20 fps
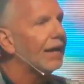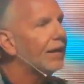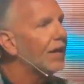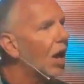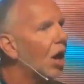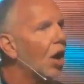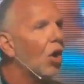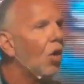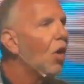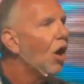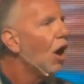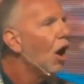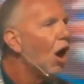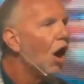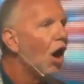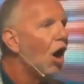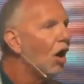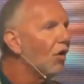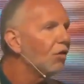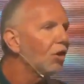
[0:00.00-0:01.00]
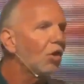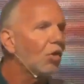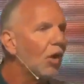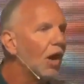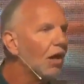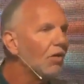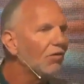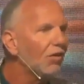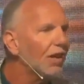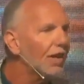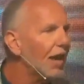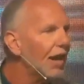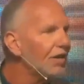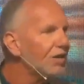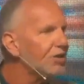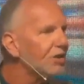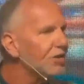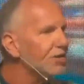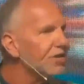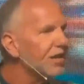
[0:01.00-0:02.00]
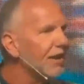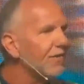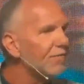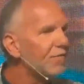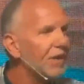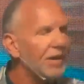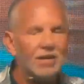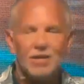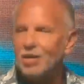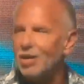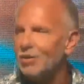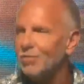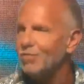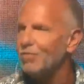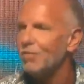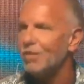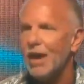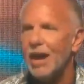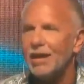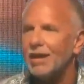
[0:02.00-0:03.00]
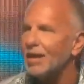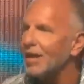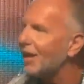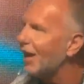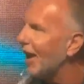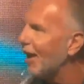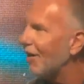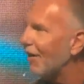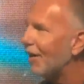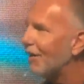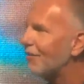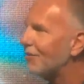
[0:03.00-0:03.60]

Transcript: No, all the qualifications have been taken care of.